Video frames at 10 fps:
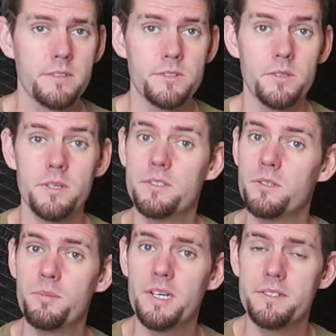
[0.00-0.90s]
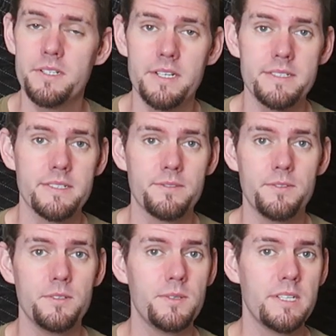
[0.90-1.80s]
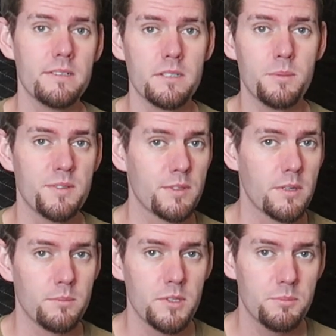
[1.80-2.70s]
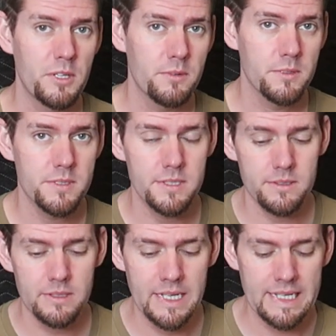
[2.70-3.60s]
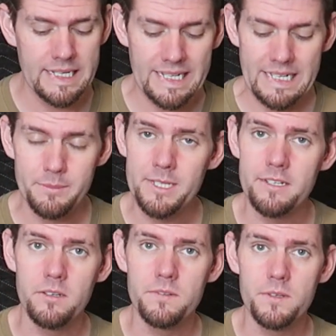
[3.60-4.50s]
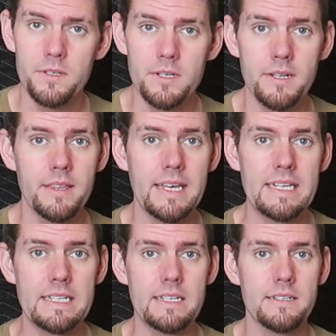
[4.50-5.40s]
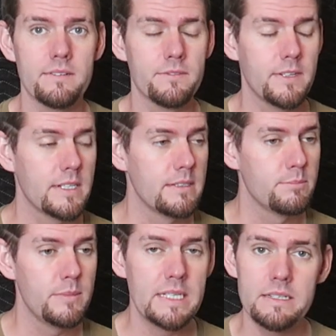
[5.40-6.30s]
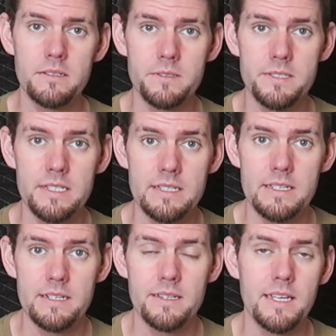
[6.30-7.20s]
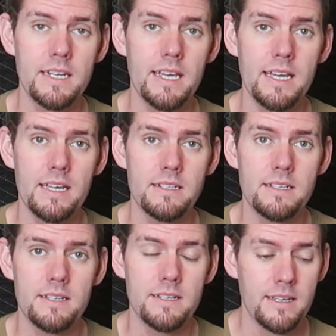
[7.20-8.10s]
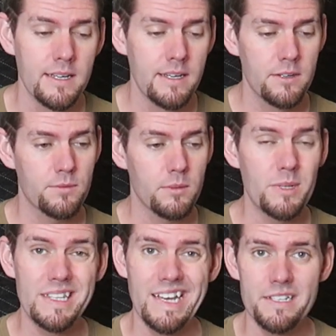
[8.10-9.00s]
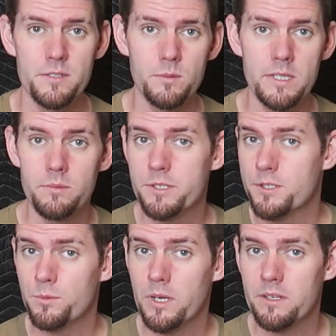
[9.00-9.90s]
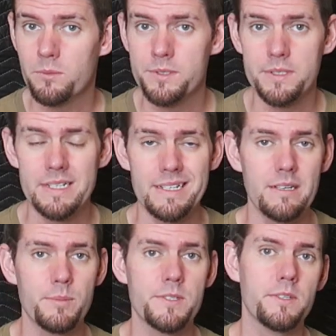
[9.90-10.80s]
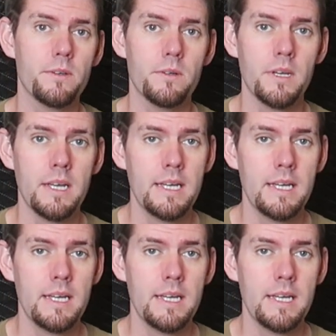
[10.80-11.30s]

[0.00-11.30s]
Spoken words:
So I do apologize if you hear a little bit of a grumble in my throat still. I'm getting over that fun being a little sick there that I had from last week, which is why there wasn't an episode.